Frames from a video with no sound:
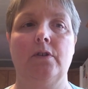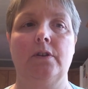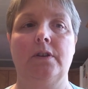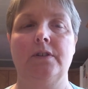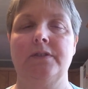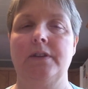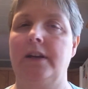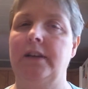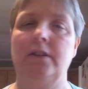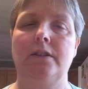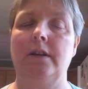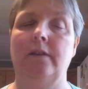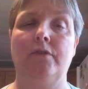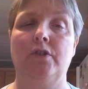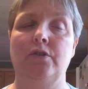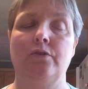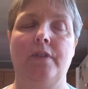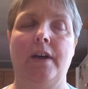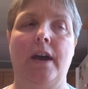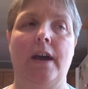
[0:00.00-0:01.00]
because I could never
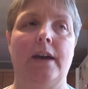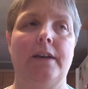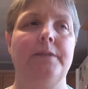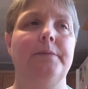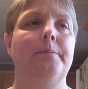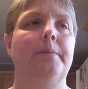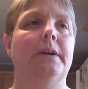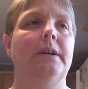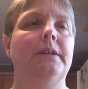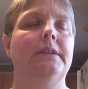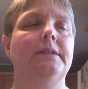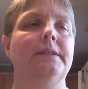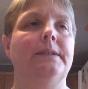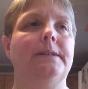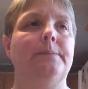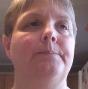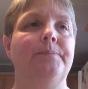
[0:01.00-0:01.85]
do that, but